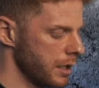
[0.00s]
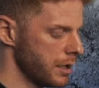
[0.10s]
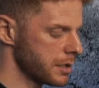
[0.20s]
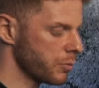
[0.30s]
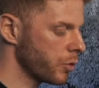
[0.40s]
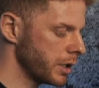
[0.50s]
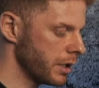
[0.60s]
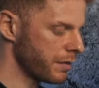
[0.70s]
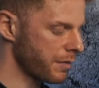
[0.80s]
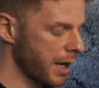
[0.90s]
is in 1
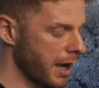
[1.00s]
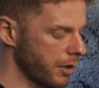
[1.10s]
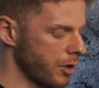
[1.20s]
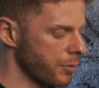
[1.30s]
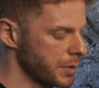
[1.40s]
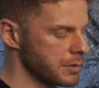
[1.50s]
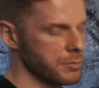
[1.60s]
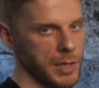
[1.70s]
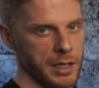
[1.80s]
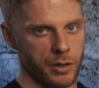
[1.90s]
year from now, you're hoping to
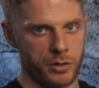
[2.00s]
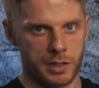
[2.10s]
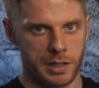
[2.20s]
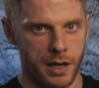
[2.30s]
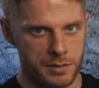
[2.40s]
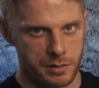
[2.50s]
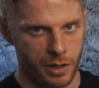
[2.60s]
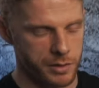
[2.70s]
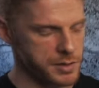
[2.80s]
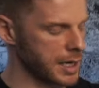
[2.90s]
make
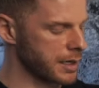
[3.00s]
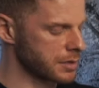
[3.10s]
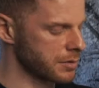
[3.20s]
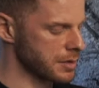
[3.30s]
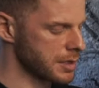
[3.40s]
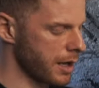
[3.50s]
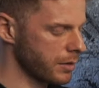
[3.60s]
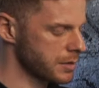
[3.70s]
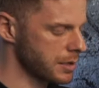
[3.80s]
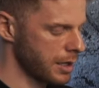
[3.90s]
$100,000 extra in
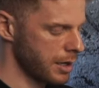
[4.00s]
sales,